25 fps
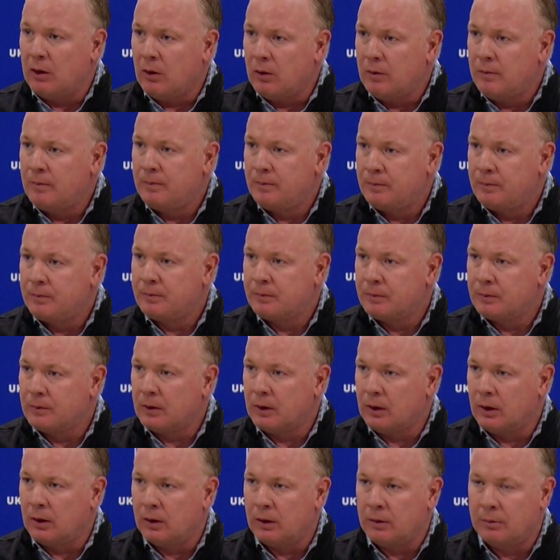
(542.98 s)
be-all,
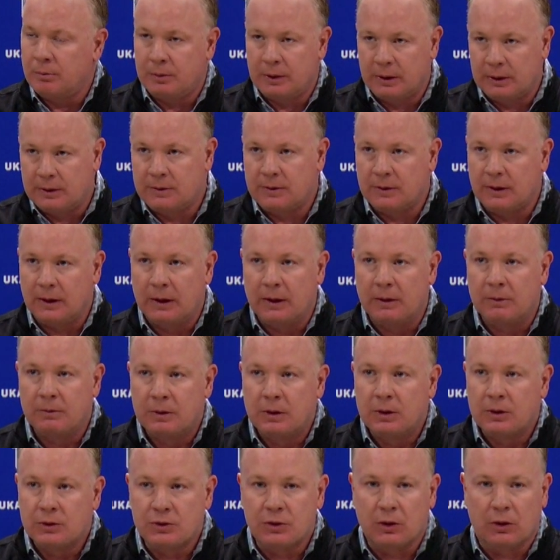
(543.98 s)
but
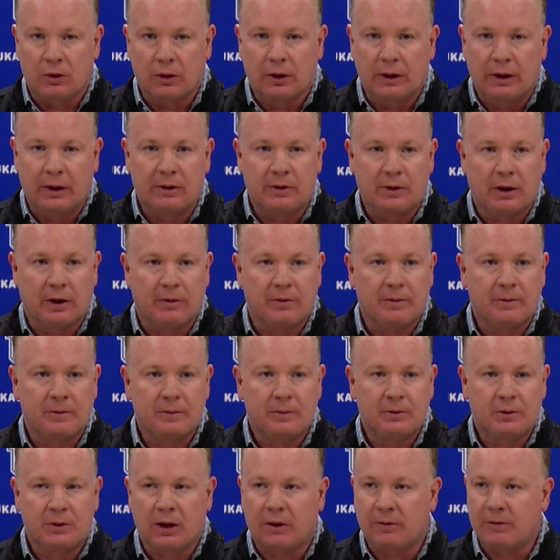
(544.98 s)
certainly a
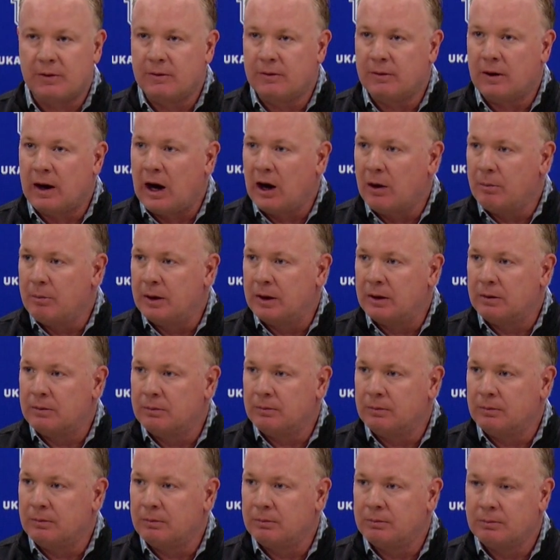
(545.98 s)
tough
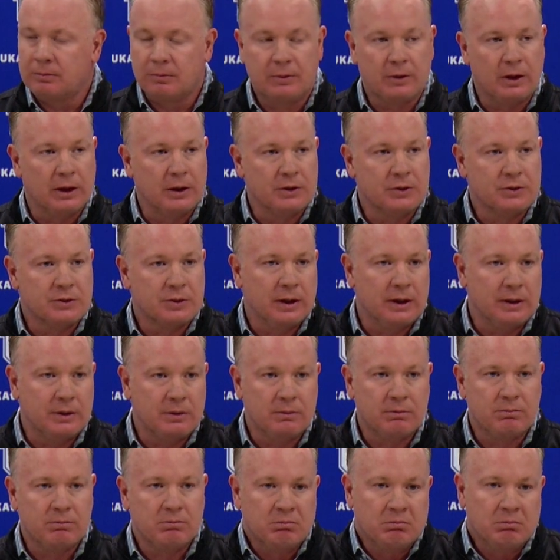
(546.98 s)
environment and things
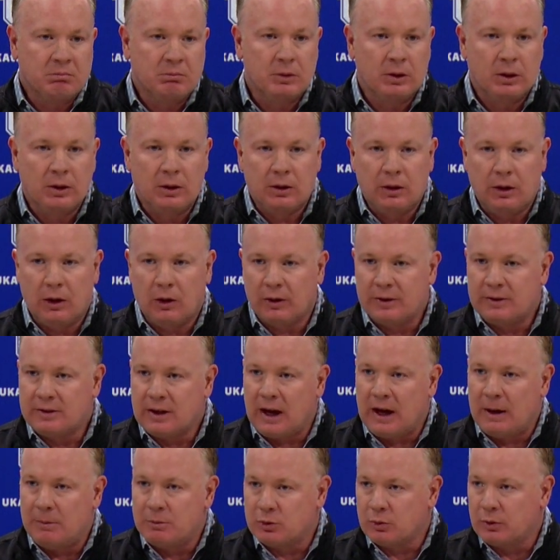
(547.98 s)
that, you know,
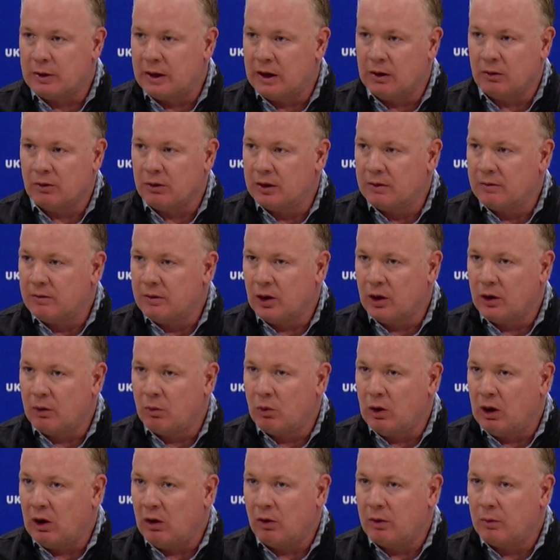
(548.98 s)
at times we handled it
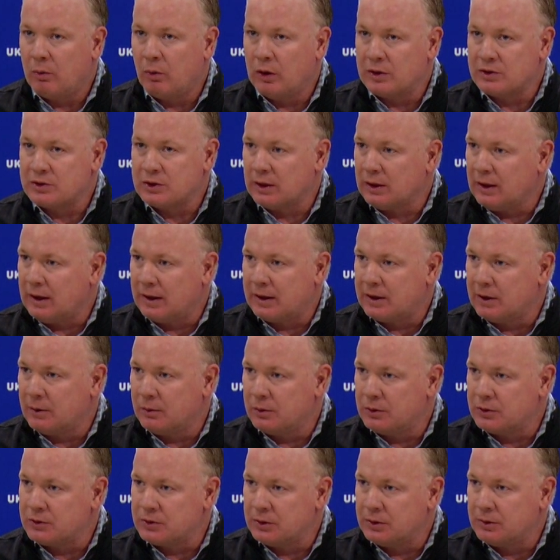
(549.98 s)
very well. It wasn't
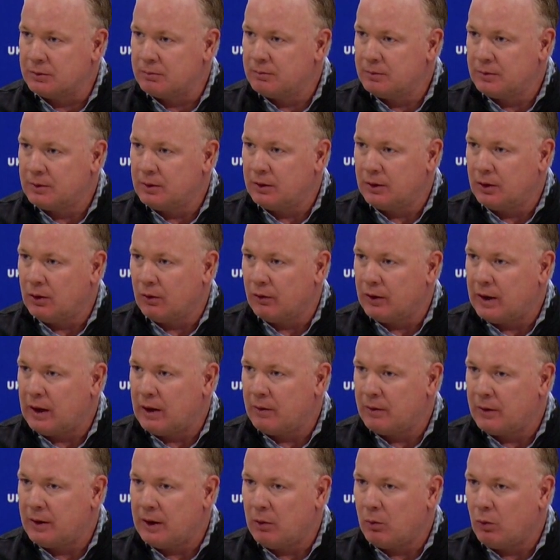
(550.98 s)
like it was
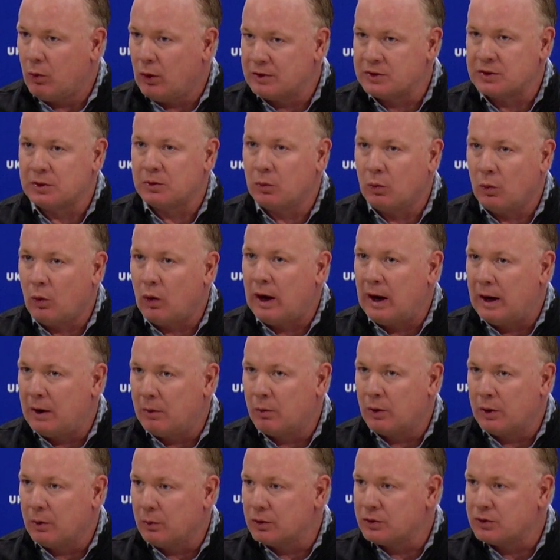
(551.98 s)
that wasn't
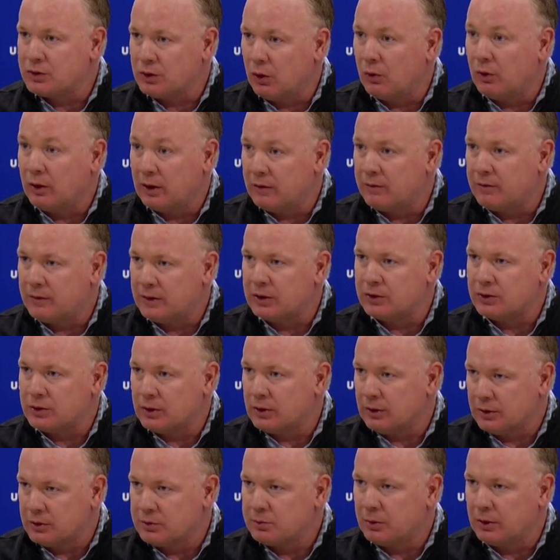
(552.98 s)
why we were so
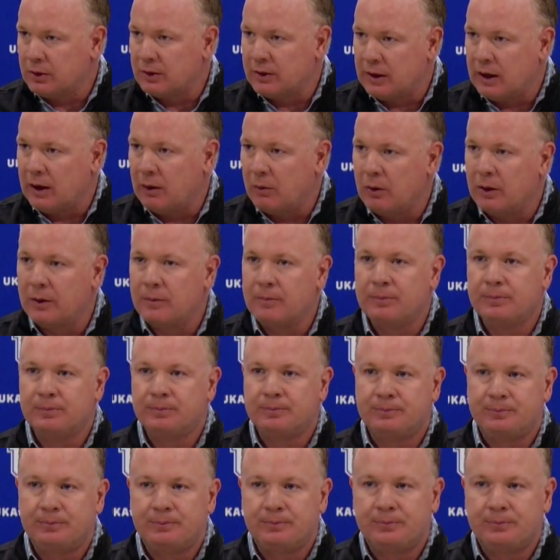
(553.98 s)
inefficient, let's put it that way.